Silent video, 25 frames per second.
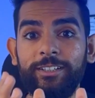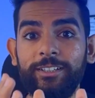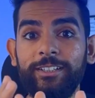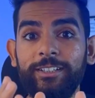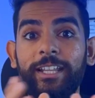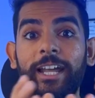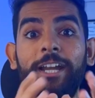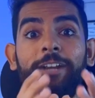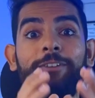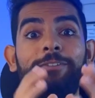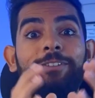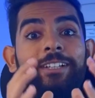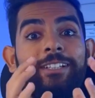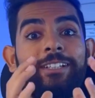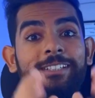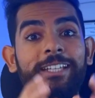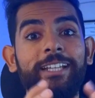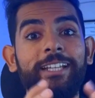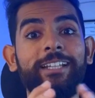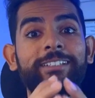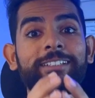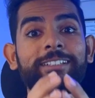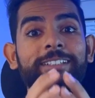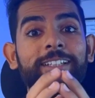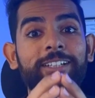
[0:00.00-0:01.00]
that will
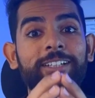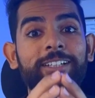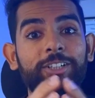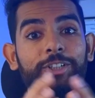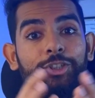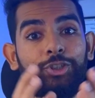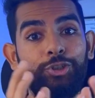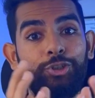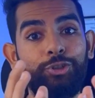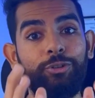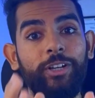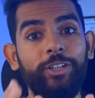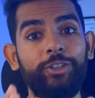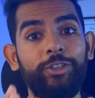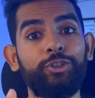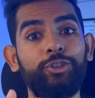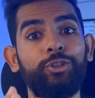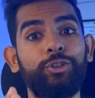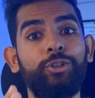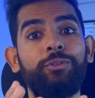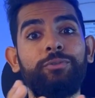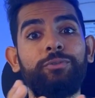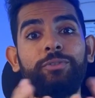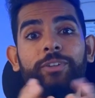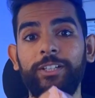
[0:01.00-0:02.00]
sense the stretch
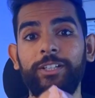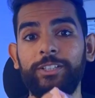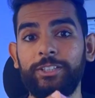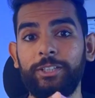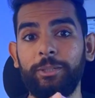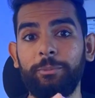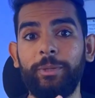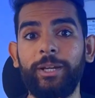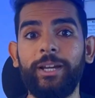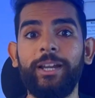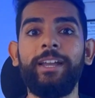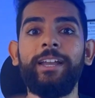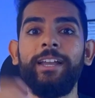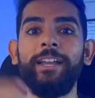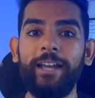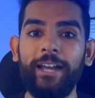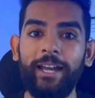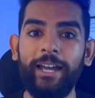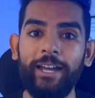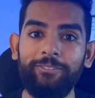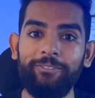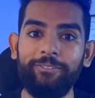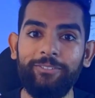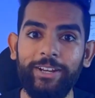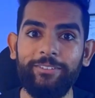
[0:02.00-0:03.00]
of our stomach.
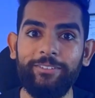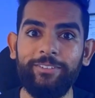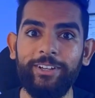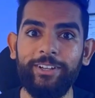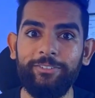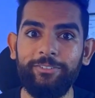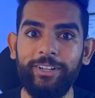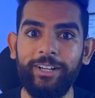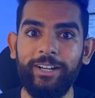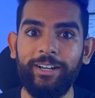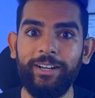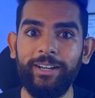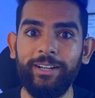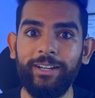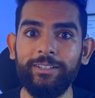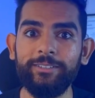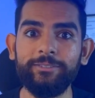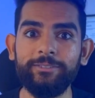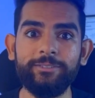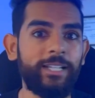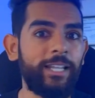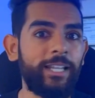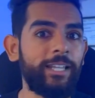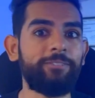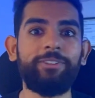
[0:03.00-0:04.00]
And whenever we drink
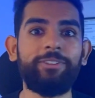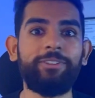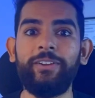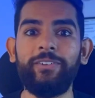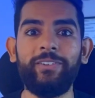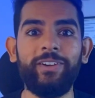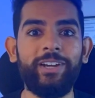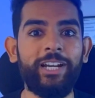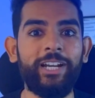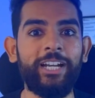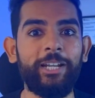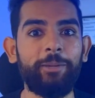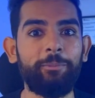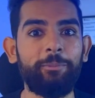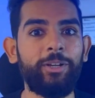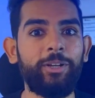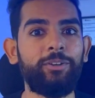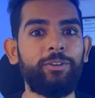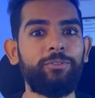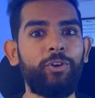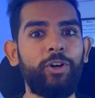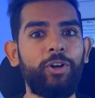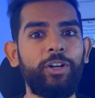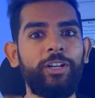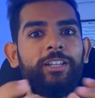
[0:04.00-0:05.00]
like 500 ml
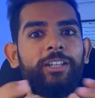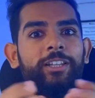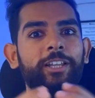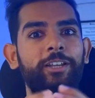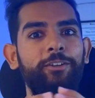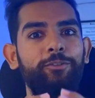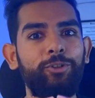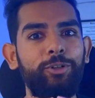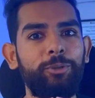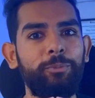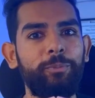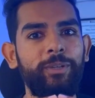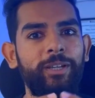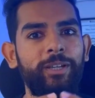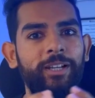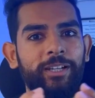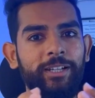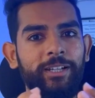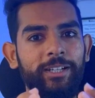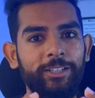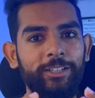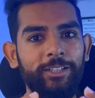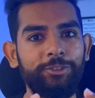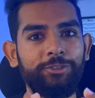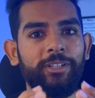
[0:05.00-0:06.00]
of water, there would be a
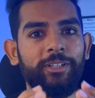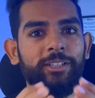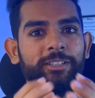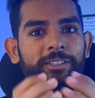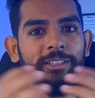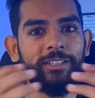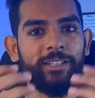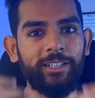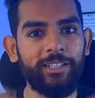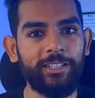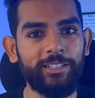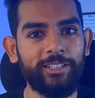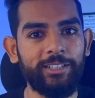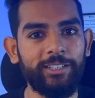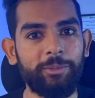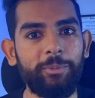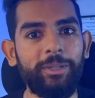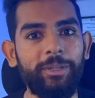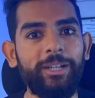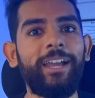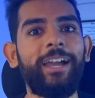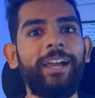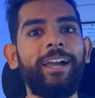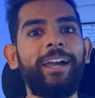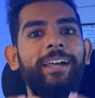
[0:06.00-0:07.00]
little stretch in our
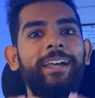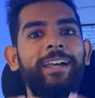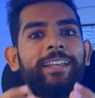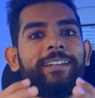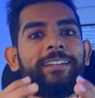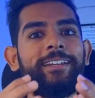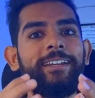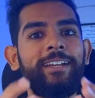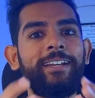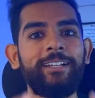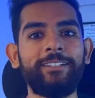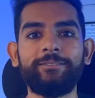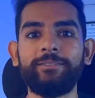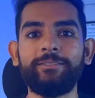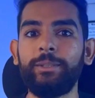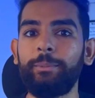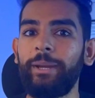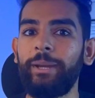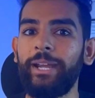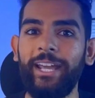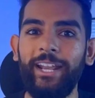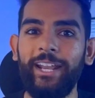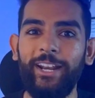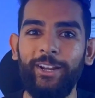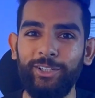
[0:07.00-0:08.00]
stomach, and the
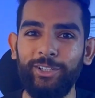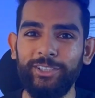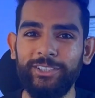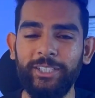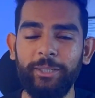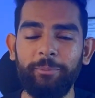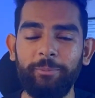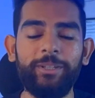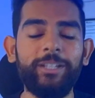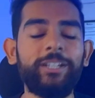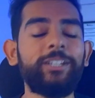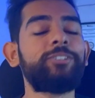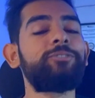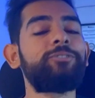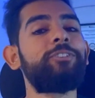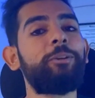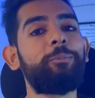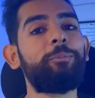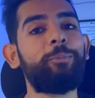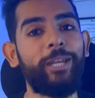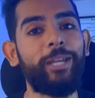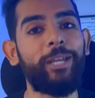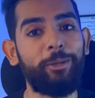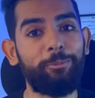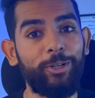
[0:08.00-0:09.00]
mechanoreceptors will
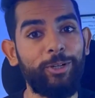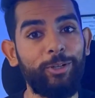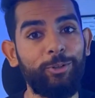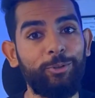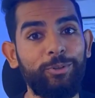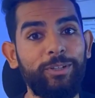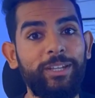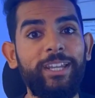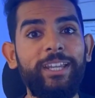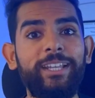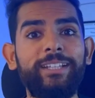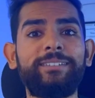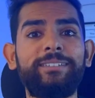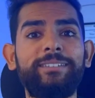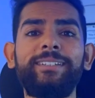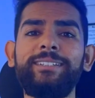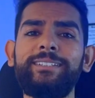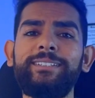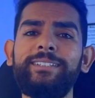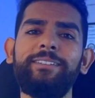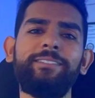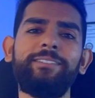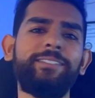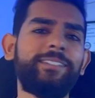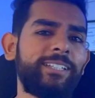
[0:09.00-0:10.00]
be able to gauge this.
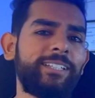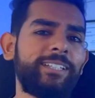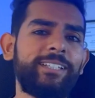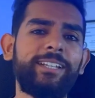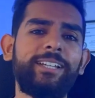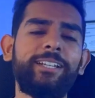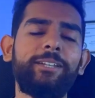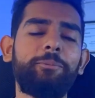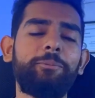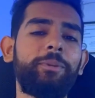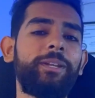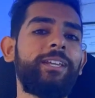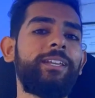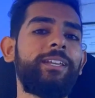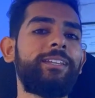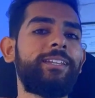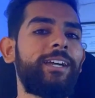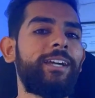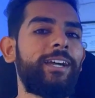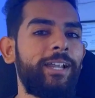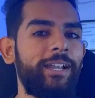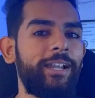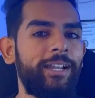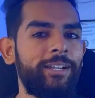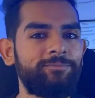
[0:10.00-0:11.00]
They will signal the brain
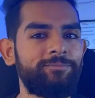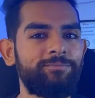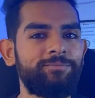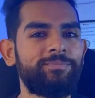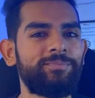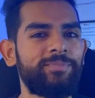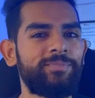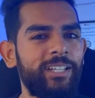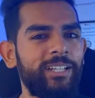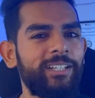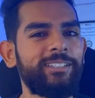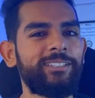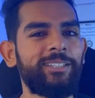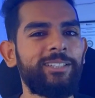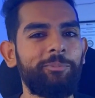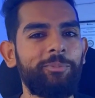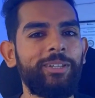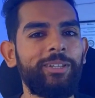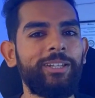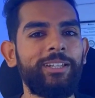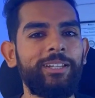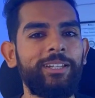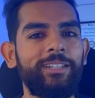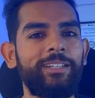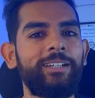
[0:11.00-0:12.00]
that there is
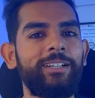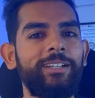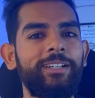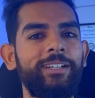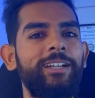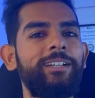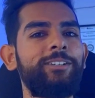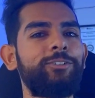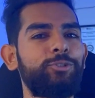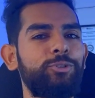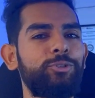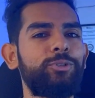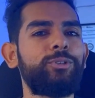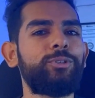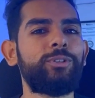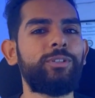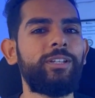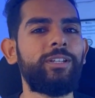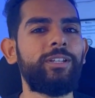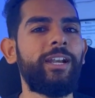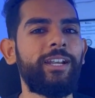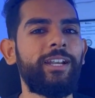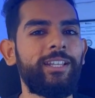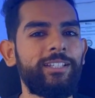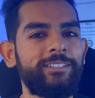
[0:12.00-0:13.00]
something in the gut, so
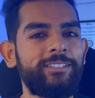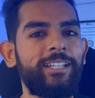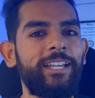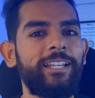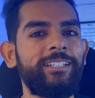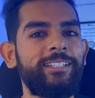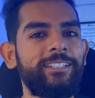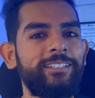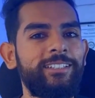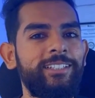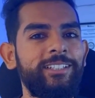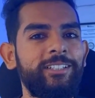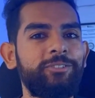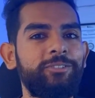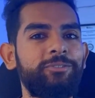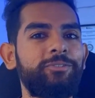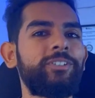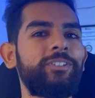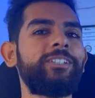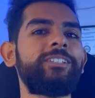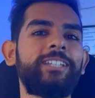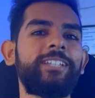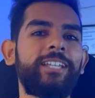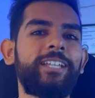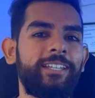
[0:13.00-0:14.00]
let us digest this
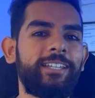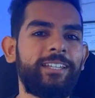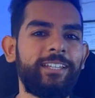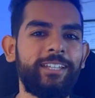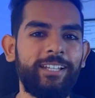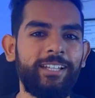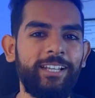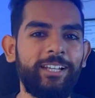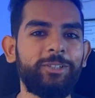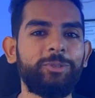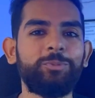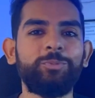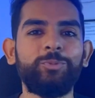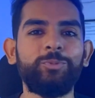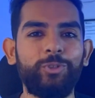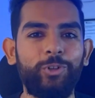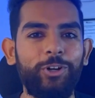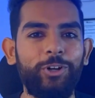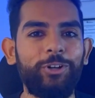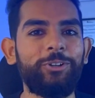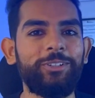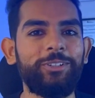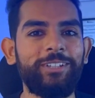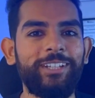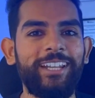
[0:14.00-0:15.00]
first and then let's move
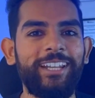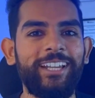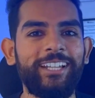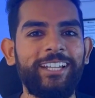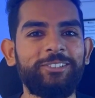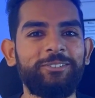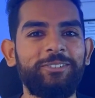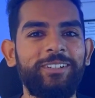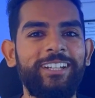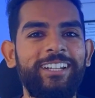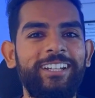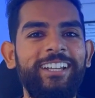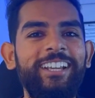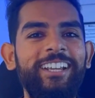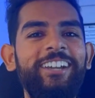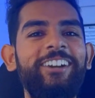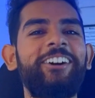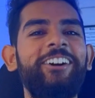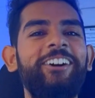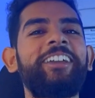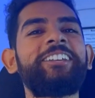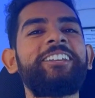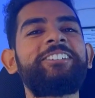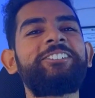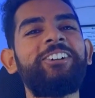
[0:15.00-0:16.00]
on to the next one.
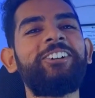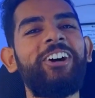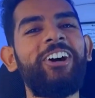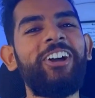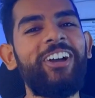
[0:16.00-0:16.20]
Okay, so